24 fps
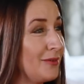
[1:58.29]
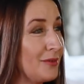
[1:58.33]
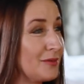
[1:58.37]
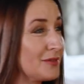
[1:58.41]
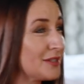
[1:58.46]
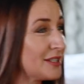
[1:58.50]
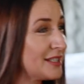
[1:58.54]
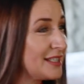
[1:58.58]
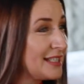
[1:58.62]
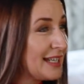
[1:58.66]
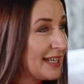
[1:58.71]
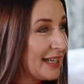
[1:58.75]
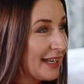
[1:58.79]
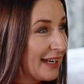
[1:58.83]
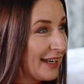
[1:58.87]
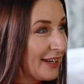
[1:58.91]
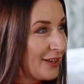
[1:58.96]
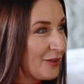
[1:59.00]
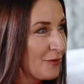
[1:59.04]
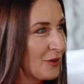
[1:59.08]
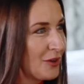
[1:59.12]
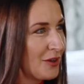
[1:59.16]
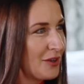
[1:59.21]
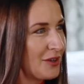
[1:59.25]
singing,
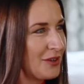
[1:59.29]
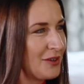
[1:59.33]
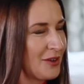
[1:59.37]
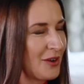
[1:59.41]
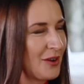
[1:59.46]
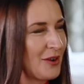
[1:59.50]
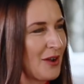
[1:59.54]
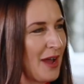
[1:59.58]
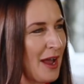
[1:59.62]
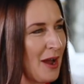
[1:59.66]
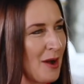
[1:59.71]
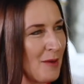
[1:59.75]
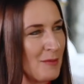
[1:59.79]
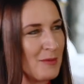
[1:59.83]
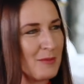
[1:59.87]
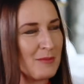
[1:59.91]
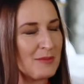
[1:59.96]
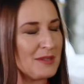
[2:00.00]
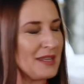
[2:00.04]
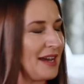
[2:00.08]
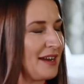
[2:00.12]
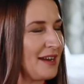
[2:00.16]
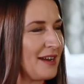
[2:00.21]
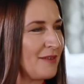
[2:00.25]
you've got,
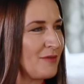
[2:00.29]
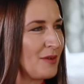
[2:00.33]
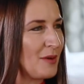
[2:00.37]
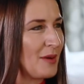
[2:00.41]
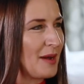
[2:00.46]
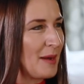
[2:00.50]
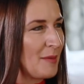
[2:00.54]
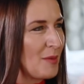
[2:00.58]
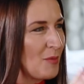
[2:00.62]
albums out everywhere.